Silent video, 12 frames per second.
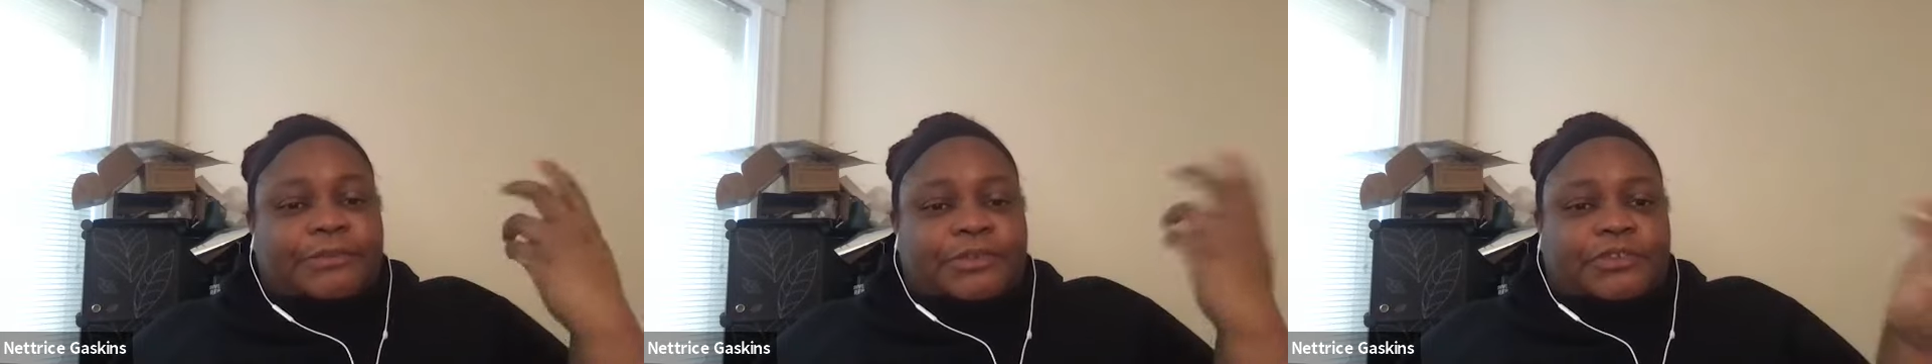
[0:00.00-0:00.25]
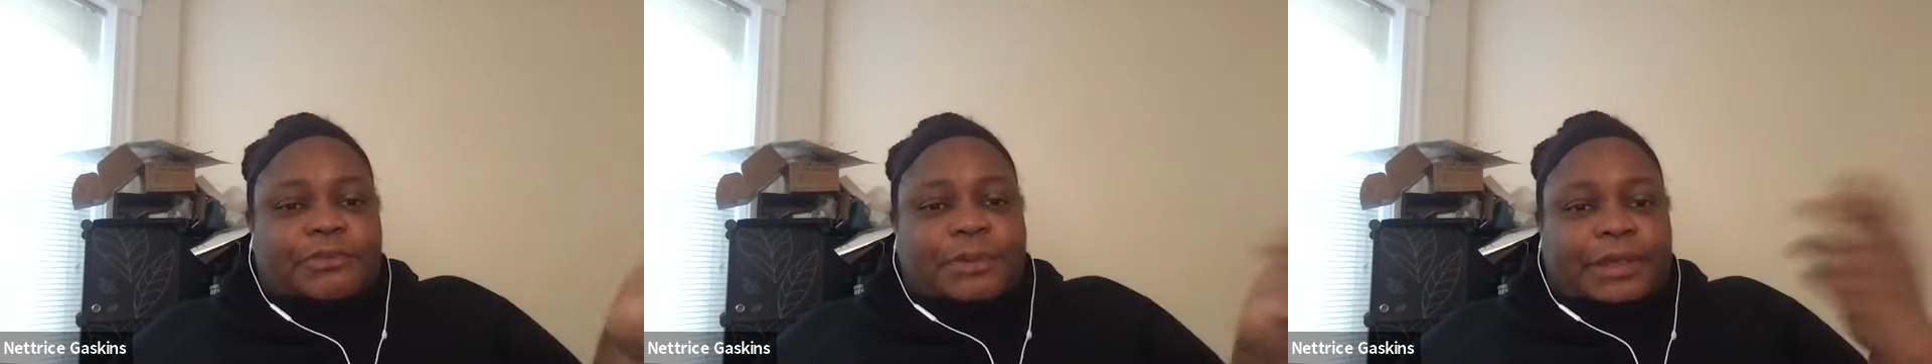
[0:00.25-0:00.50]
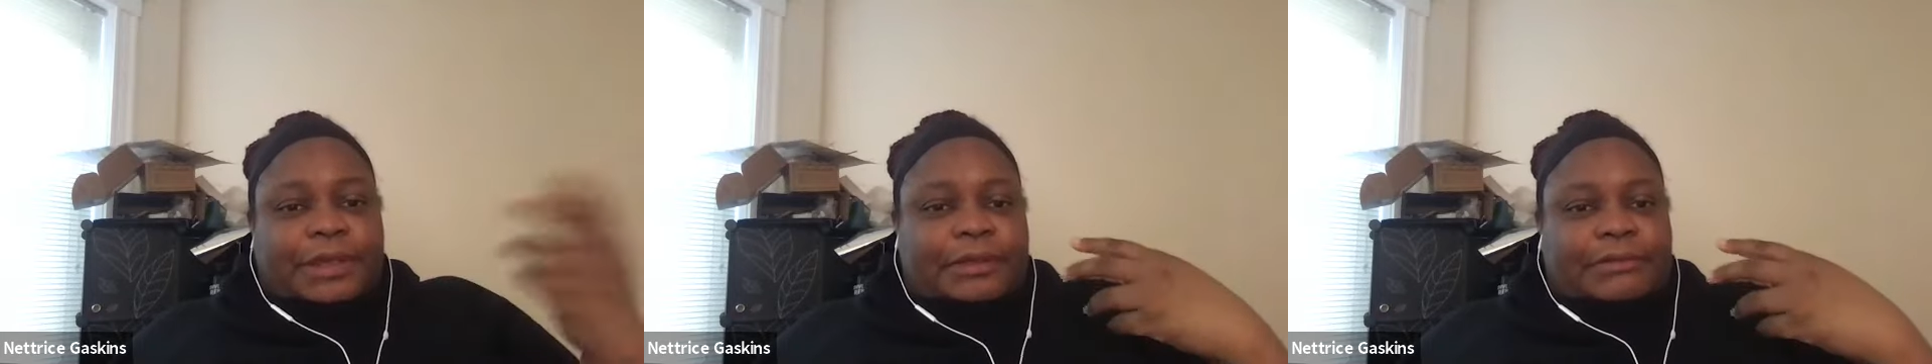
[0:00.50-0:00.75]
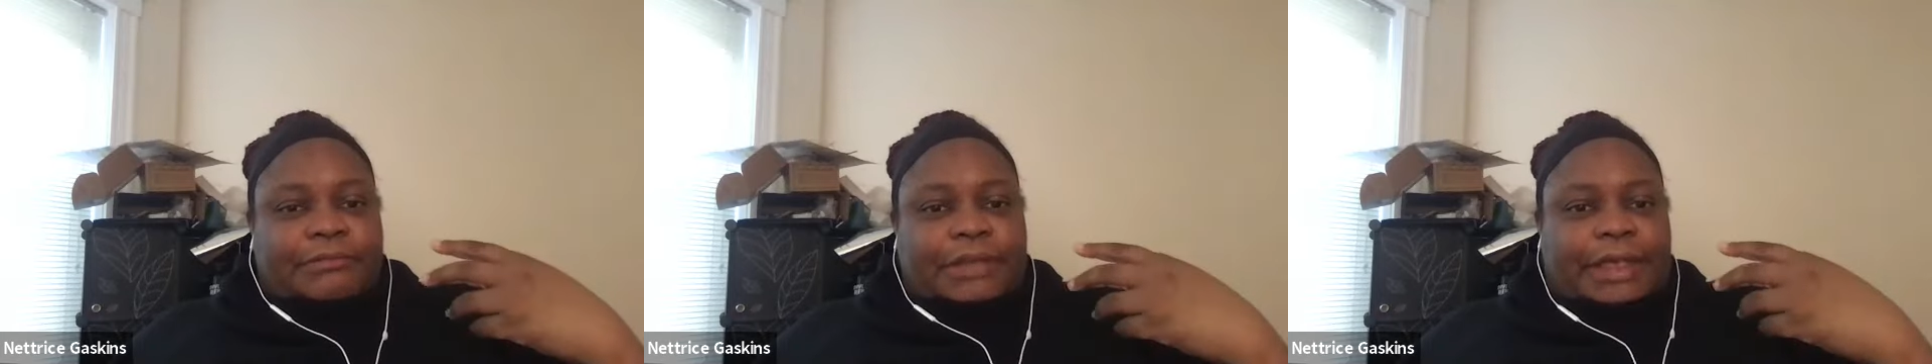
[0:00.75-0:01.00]
which is about
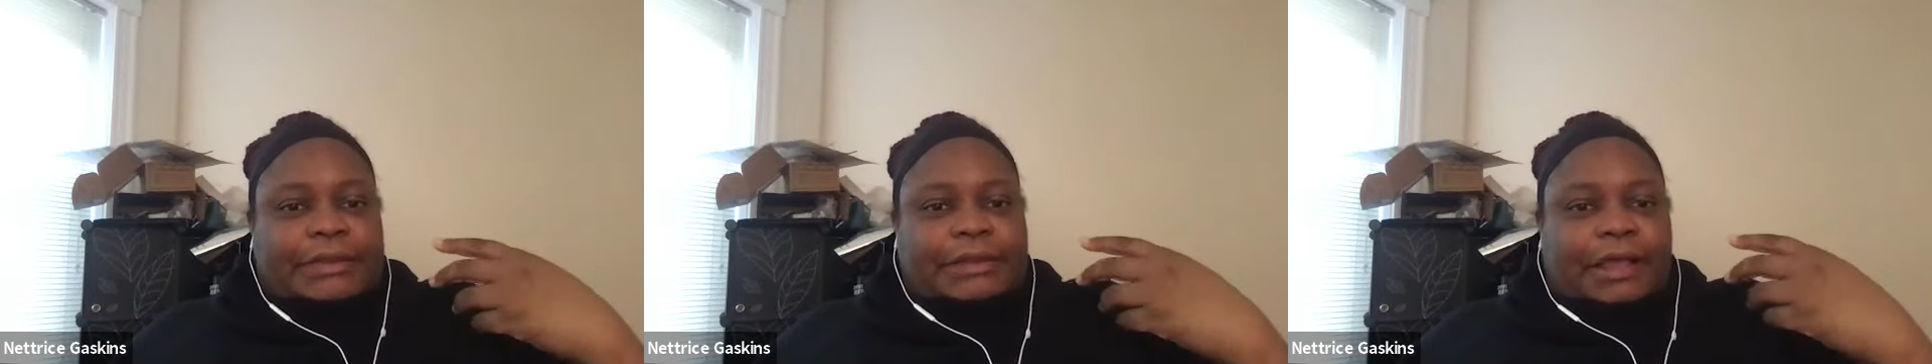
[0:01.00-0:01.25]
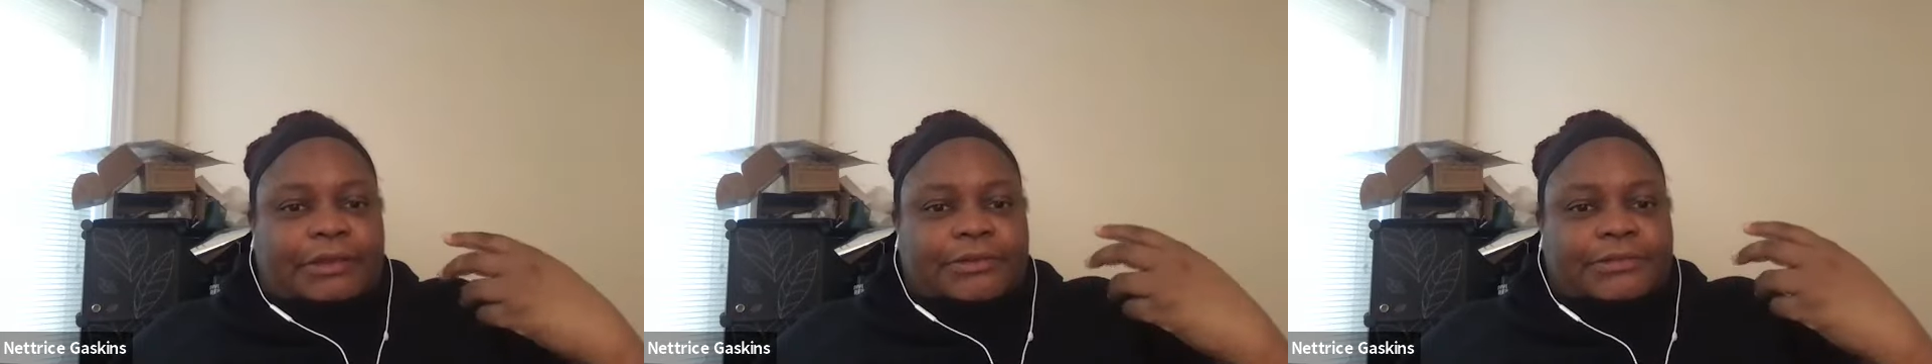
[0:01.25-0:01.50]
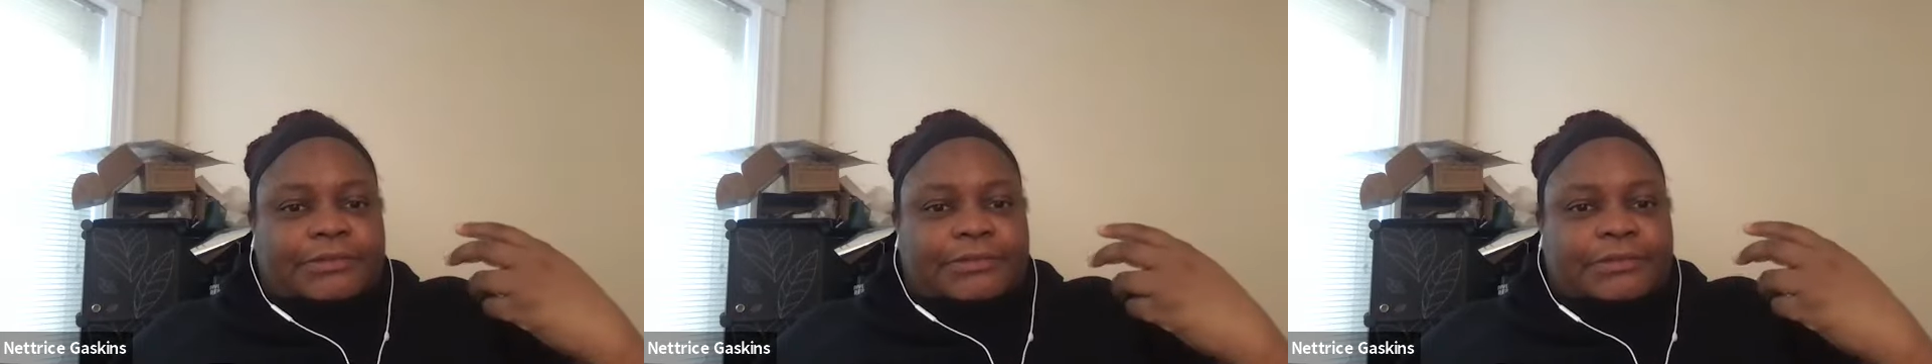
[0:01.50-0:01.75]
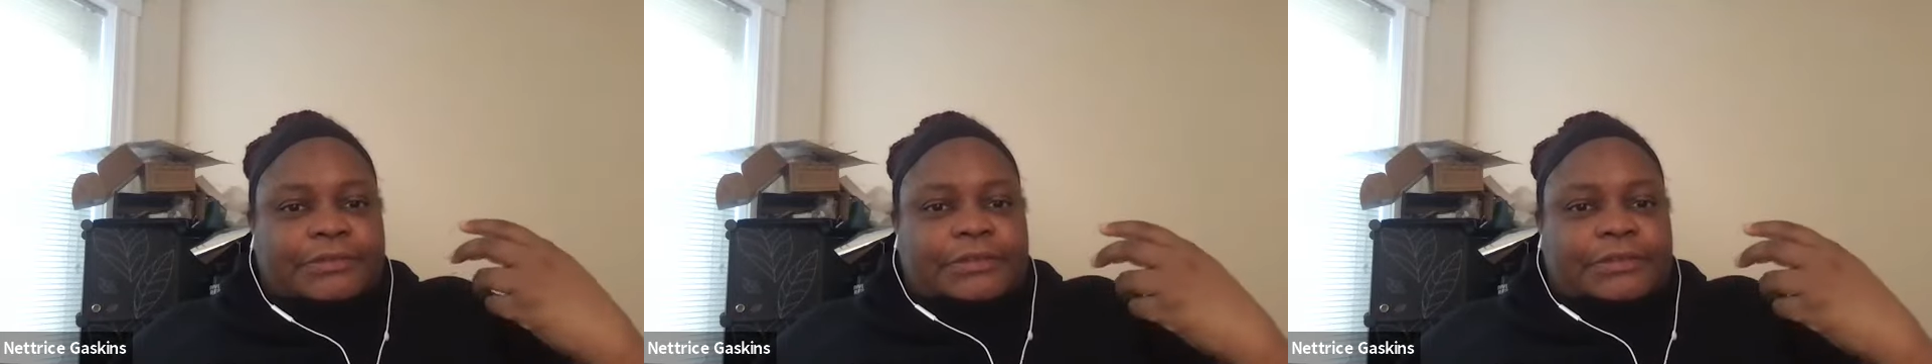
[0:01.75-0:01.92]
$8.